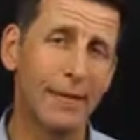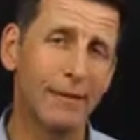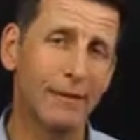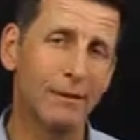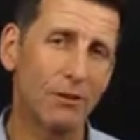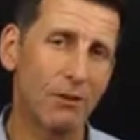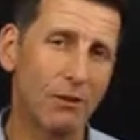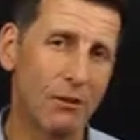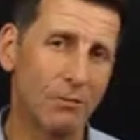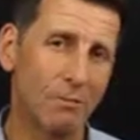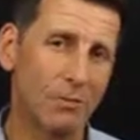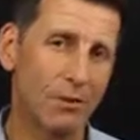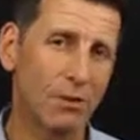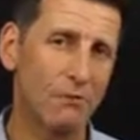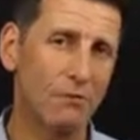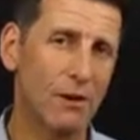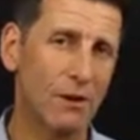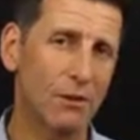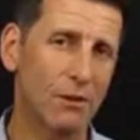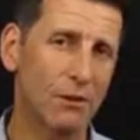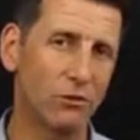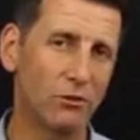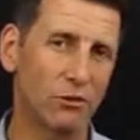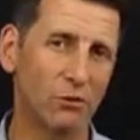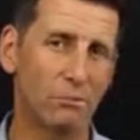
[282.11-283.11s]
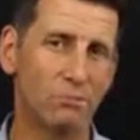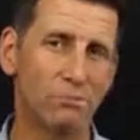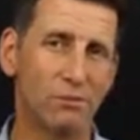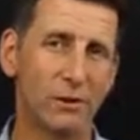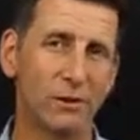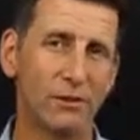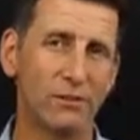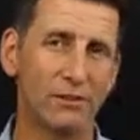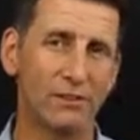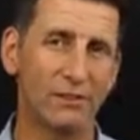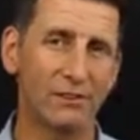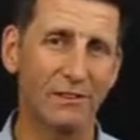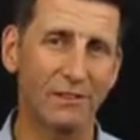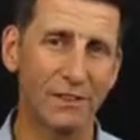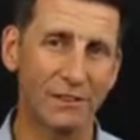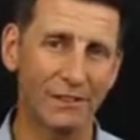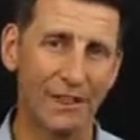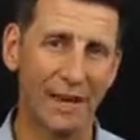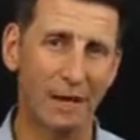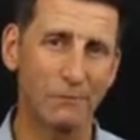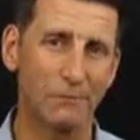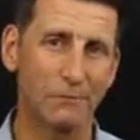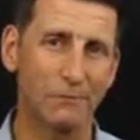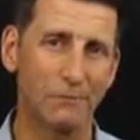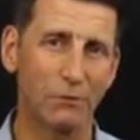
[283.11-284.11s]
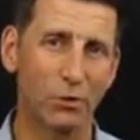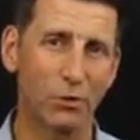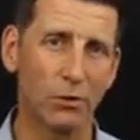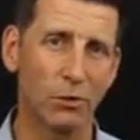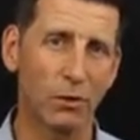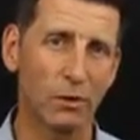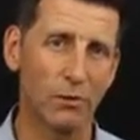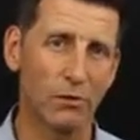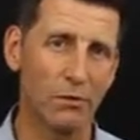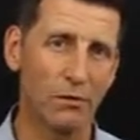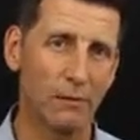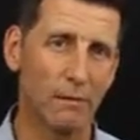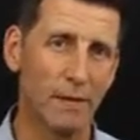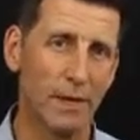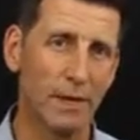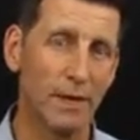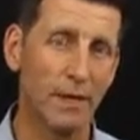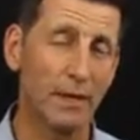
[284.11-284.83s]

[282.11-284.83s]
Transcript: dispute resolution process set out before us,